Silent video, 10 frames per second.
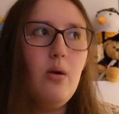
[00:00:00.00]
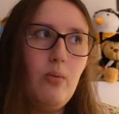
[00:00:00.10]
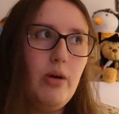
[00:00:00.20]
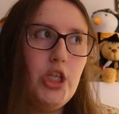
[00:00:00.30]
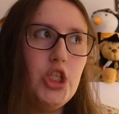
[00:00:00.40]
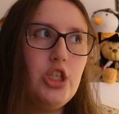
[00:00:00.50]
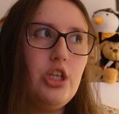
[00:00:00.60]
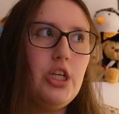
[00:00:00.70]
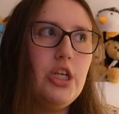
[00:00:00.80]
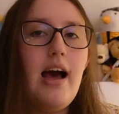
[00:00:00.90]
we
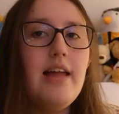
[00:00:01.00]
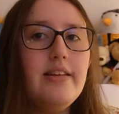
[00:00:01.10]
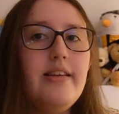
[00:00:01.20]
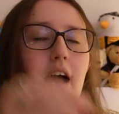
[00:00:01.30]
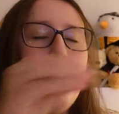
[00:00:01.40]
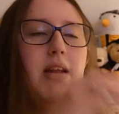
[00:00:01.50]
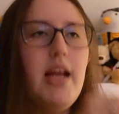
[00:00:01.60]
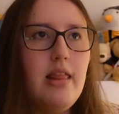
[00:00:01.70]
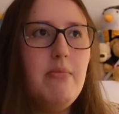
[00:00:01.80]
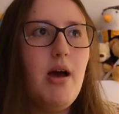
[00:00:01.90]
shouldn't, at the time and
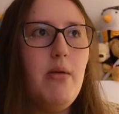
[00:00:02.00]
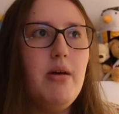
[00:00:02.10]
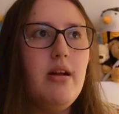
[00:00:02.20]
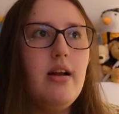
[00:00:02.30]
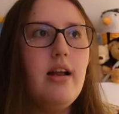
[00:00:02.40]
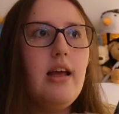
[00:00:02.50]
in the moment,